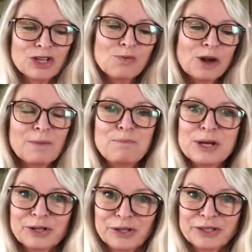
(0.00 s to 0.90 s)
want to
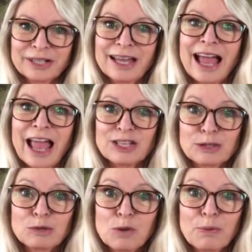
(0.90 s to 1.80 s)
build a
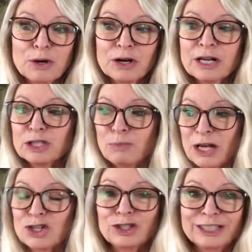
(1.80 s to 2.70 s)
super
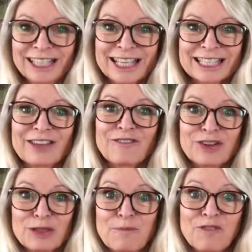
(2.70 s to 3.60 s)
special list
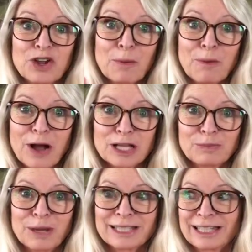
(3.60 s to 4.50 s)
for your
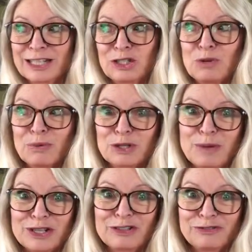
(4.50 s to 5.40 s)
prospects, and a super
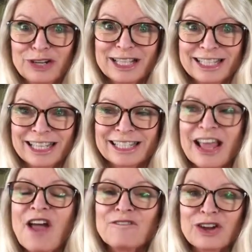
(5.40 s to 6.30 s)
special friends list
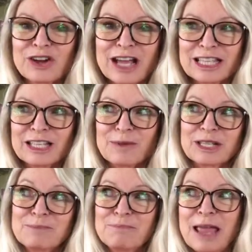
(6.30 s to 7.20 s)
for your customers,
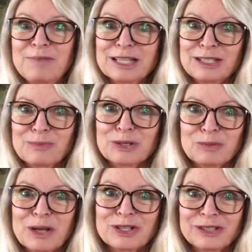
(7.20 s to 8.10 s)
and maybe a super
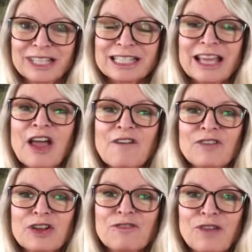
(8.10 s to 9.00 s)
special list for
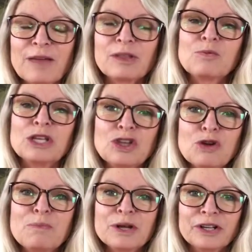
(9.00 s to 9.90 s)
your family, when you
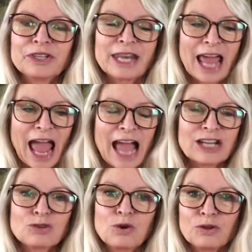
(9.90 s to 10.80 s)
build an
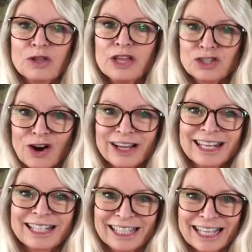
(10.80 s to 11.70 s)
actual targeted
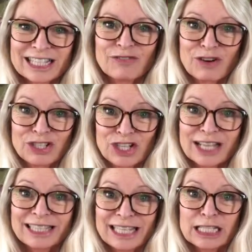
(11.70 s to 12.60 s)
list for just
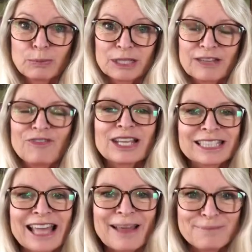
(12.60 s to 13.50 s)
these specifics,
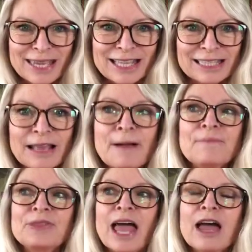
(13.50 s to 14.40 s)
that means
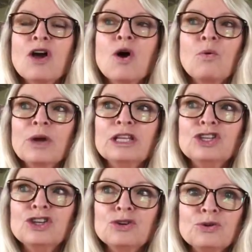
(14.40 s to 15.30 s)
that when
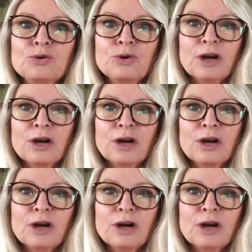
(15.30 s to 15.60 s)
you